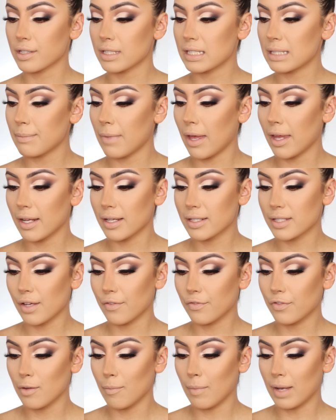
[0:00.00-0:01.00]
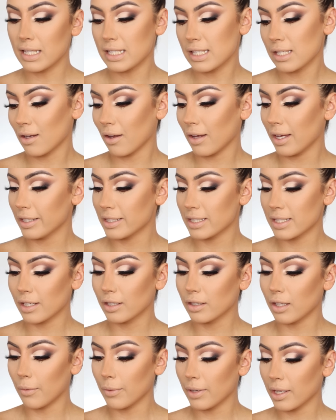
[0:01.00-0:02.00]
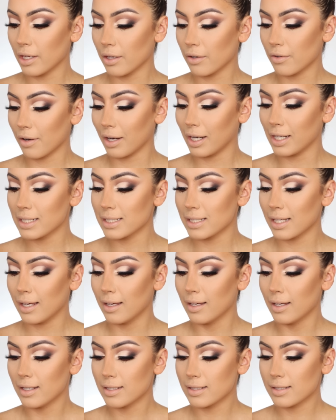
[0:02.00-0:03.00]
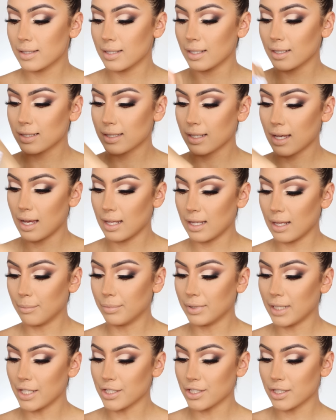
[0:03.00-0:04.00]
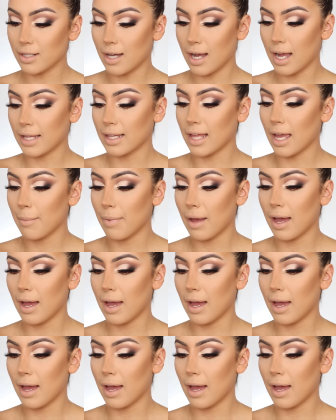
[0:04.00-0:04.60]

Cosmetics a few months ago. It's the Glowing in Grease 6 color blush and highlight